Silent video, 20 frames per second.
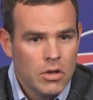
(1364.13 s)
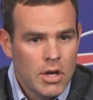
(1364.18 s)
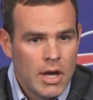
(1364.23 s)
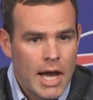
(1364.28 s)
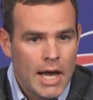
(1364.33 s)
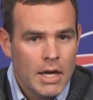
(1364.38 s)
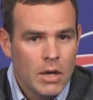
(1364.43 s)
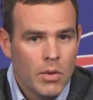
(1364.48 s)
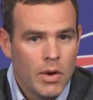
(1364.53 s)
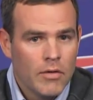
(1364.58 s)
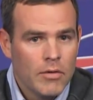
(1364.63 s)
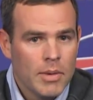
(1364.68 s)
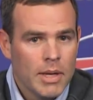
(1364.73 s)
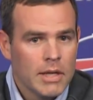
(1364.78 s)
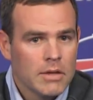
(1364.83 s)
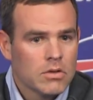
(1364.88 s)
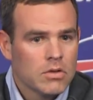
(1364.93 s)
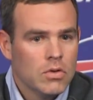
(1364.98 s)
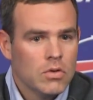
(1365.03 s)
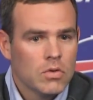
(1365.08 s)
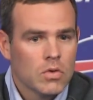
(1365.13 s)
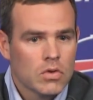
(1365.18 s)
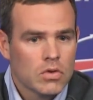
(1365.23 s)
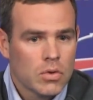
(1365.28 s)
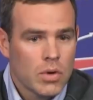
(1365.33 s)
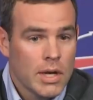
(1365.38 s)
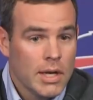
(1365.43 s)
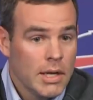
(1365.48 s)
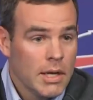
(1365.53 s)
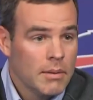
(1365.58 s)
I know everybody, as soon as we're
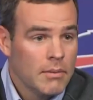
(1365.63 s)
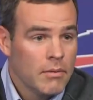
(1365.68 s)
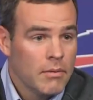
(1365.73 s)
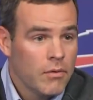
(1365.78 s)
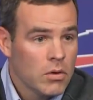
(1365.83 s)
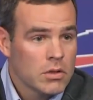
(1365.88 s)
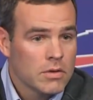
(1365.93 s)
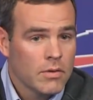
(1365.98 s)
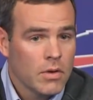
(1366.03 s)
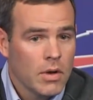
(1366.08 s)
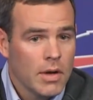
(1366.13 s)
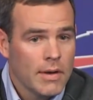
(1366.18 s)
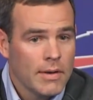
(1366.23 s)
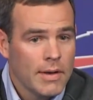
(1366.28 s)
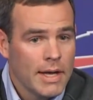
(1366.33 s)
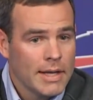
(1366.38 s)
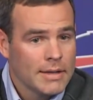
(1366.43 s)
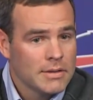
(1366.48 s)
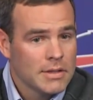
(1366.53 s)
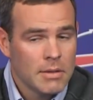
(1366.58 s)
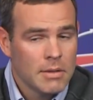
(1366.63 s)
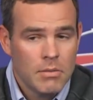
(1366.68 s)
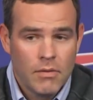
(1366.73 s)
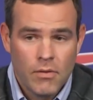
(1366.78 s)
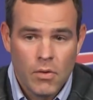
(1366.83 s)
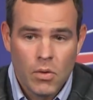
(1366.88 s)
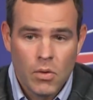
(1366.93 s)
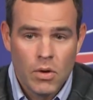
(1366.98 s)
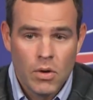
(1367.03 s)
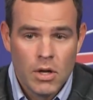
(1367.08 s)
trading up, first of all, I said it
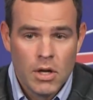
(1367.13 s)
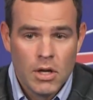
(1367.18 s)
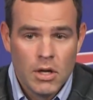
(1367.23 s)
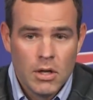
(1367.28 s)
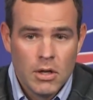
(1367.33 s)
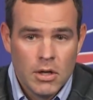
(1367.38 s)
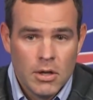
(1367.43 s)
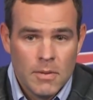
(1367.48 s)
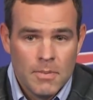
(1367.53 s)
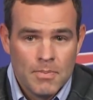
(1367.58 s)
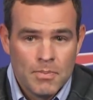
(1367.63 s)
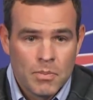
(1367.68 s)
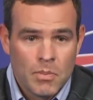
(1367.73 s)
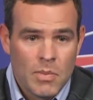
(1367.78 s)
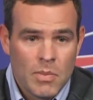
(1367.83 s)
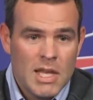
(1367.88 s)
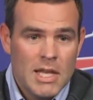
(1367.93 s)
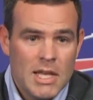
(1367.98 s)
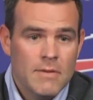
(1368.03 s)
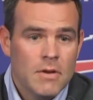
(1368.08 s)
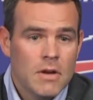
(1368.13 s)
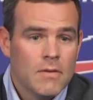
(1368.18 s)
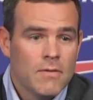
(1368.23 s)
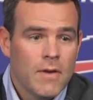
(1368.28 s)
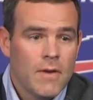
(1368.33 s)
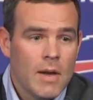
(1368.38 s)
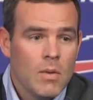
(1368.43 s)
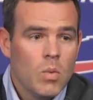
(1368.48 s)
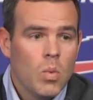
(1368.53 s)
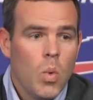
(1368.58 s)
before, even if
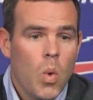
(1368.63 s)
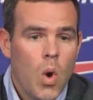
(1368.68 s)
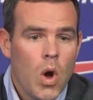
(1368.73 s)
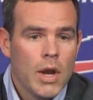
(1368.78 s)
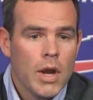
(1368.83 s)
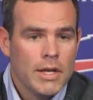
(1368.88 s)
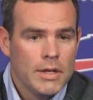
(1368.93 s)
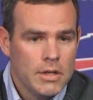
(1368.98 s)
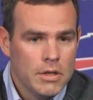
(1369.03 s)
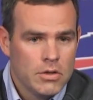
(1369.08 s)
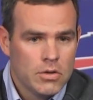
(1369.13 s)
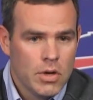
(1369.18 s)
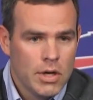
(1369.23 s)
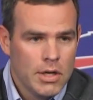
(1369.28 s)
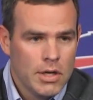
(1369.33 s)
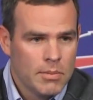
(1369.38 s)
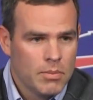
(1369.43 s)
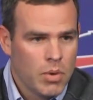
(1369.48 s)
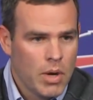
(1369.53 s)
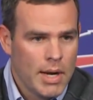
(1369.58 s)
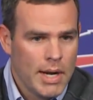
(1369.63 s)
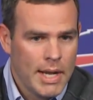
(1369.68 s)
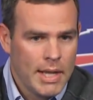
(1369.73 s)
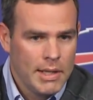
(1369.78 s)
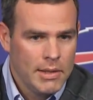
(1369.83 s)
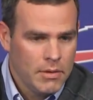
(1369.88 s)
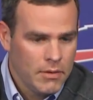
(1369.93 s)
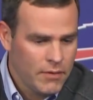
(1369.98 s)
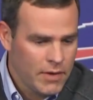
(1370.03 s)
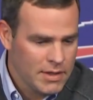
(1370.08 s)
I wanted to trade up right now,
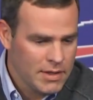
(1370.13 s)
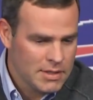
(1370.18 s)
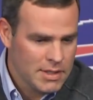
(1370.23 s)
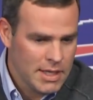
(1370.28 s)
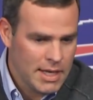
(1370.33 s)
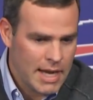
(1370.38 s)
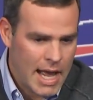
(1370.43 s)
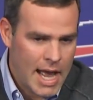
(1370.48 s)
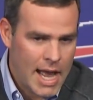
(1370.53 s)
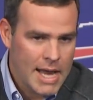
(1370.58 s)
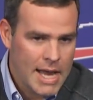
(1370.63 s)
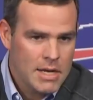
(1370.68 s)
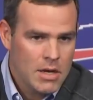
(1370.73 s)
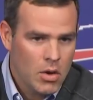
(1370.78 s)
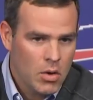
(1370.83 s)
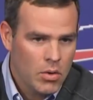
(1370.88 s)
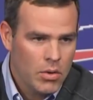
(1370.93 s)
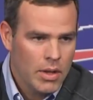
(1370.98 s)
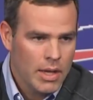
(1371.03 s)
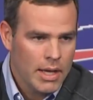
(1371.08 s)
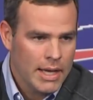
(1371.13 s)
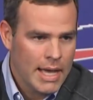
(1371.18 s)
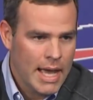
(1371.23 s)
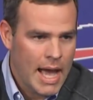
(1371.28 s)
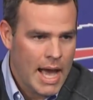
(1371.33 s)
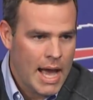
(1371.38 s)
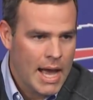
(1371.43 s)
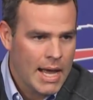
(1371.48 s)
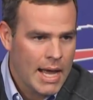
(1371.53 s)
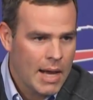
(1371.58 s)
even if I said I know the
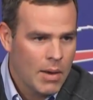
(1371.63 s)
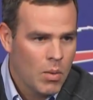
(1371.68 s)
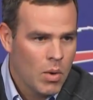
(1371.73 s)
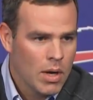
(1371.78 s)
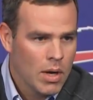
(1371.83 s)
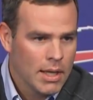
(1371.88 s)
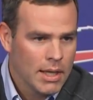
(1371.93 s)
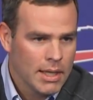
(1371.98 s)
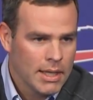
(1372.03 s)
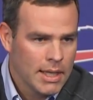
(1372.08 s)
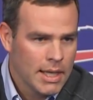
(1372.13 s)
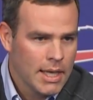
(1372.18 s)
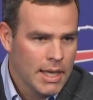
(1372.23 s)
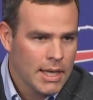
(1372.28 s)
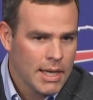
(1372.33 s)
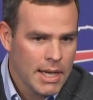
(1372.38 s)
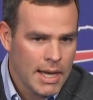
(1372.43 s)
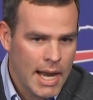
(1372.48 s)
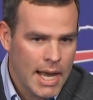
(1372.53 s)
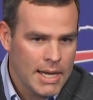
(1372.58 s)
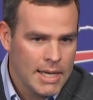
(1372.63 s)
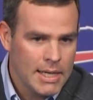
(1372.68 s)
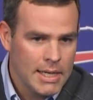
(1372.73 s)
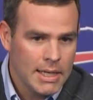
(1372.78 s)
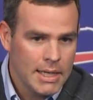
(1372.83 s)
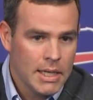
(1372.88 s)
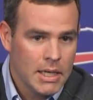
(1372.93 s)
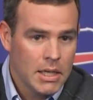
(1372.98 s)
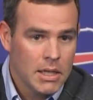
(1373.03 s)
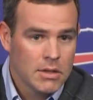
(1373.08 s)
guy I want to get and I need to
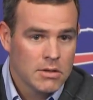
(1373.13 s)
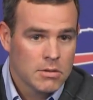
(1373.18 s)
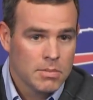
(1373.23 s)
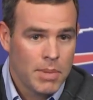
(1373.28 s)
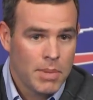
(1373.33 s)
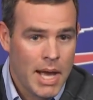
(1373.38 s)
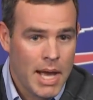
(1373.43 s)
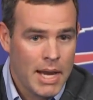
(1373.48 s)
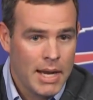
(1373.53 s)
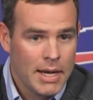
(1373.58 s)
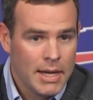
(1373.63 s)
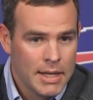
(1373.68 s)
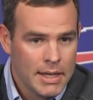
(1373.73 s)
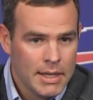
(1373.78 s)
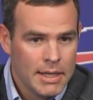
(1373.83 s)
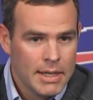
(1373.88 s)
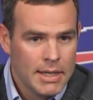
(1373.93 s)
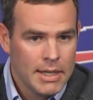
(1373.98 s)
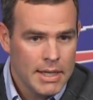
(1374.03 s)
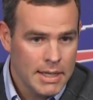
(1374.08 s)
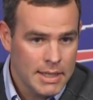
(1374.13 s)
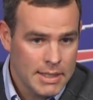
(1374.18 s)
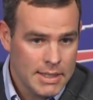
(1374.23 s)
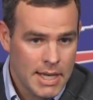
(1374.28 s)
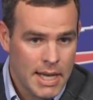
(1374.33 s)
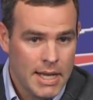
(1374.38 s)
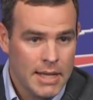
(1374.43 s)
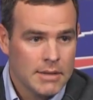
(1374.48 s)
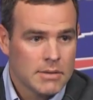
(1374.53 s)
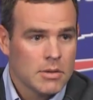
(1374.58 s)
get to this spot, it
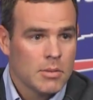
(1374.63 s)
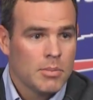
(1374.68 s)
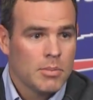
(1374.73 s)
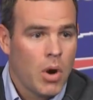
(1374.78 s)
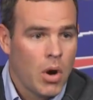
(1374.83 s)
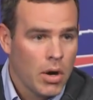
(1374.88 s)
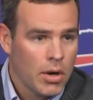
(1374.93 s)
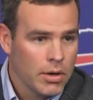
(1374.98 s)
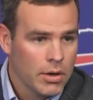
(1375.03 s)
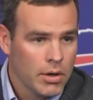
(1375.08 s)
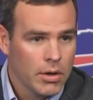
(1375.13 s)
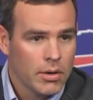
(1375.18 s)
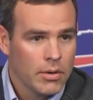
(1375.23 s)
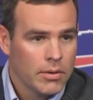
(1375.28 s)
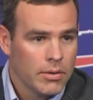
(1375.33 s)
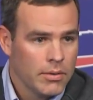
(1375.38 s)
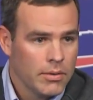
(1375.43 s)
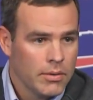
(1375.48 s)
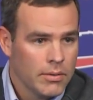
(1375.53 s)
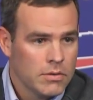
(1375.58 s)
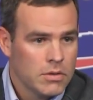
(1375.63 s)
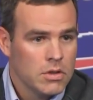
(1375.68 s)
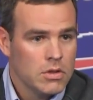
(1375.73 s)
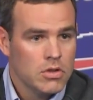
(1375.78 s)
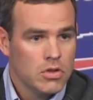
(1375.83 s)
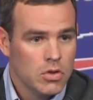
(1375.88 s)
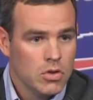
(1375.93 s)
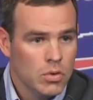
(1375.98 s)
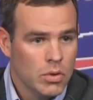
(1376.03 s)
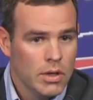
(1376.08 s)
takes a partner to
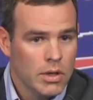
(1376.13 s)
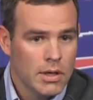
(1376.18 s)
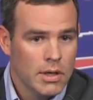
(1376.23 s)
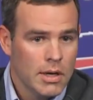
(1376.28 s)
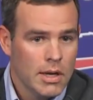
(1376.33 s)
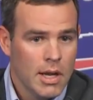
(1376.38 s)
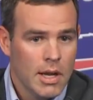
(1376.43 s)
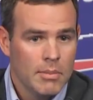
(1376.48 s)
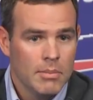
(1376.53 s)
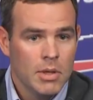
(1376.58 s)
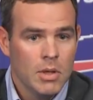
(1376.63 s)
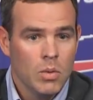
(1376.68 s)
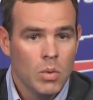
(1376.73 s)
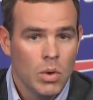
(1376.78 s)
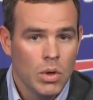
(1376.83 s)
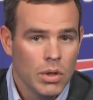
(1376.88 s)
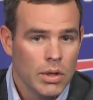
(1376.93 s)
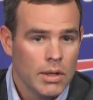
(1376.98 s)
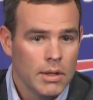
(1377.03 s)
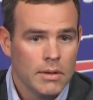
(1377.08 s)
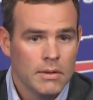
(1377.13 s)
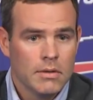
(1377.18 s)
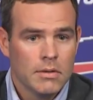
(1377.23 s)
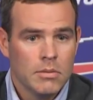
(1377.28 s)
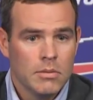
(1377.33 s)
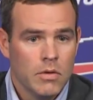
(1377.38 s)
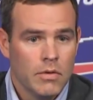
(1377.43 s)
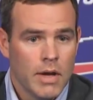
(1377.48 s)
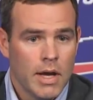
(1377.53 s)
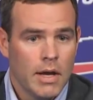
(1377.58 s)
do it and be willing to
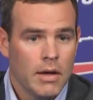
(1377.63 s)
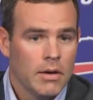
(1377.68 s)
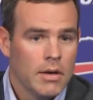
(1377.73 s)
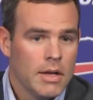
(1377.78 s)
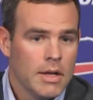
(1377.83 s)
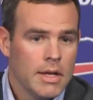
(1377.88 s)
move out.